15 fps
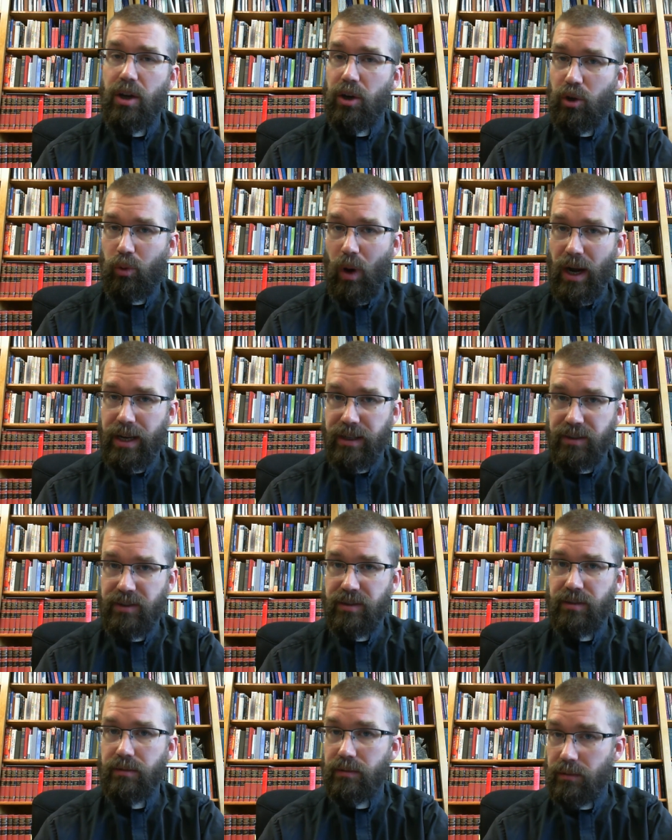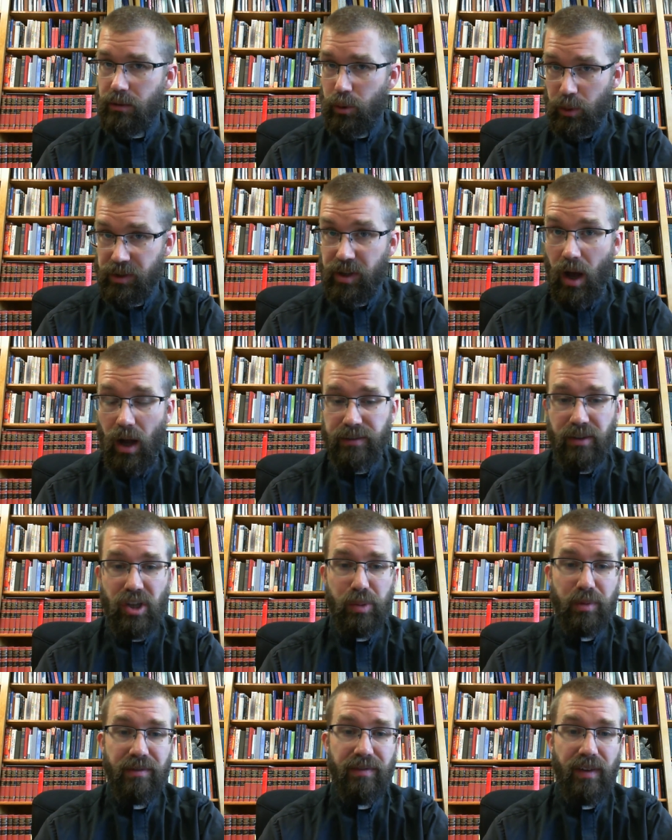Christ, who is God in
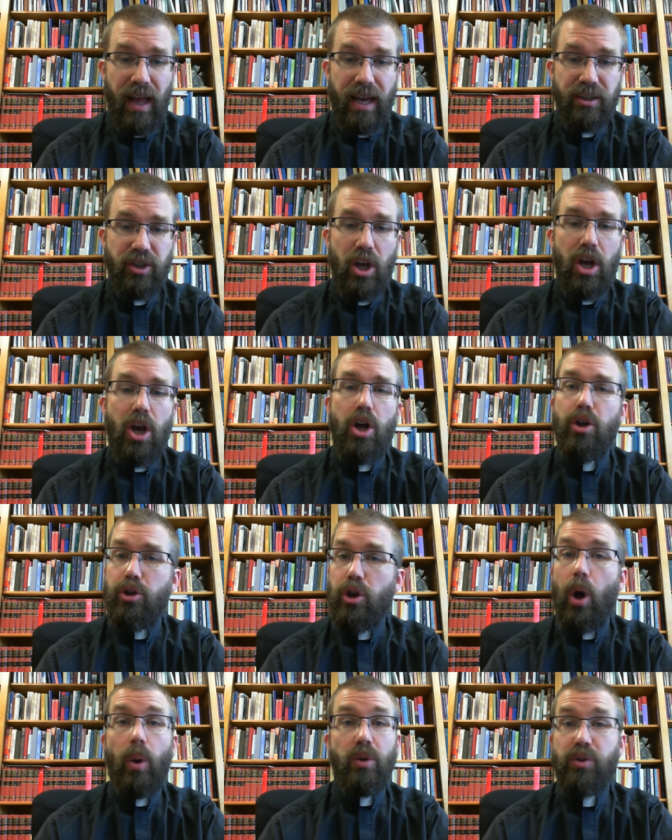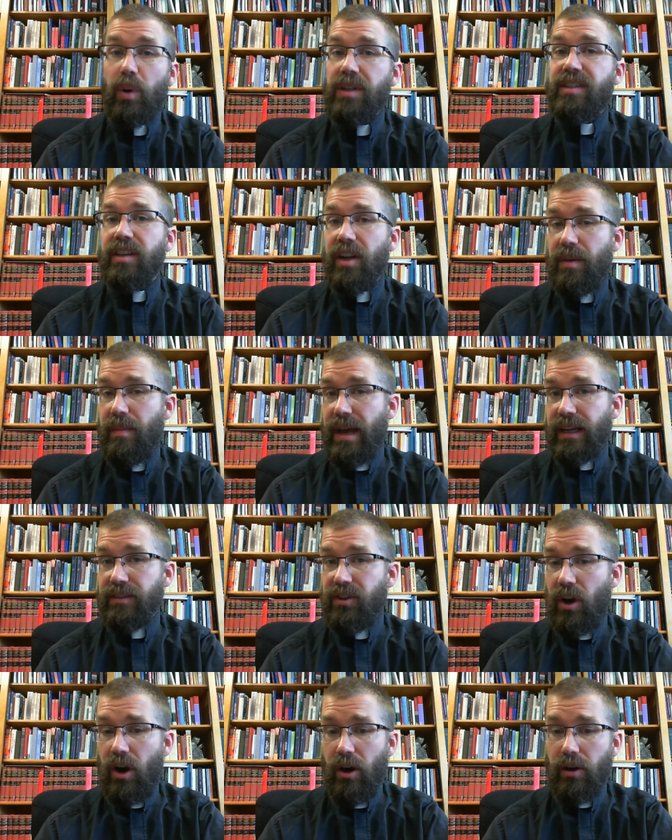human flesh, knows what's in a man's
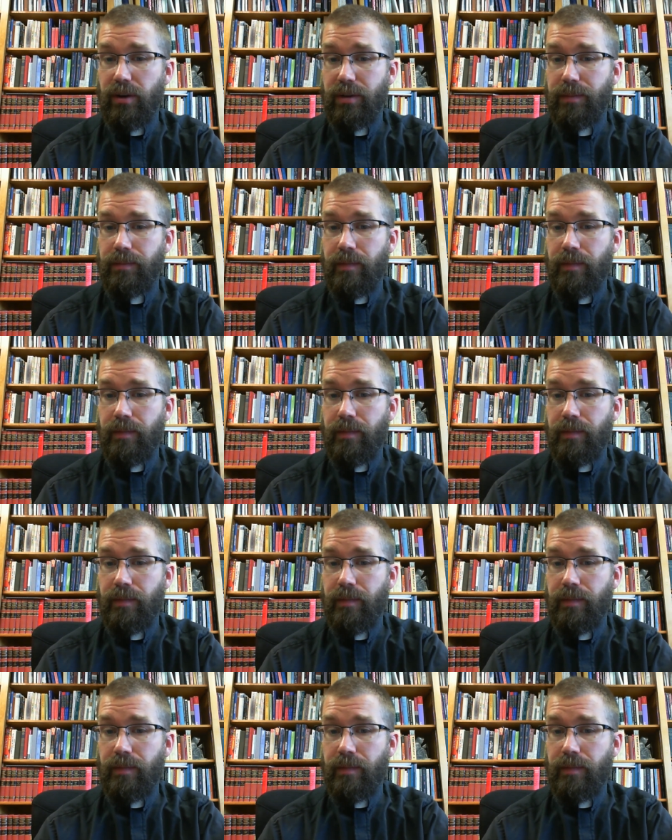heart.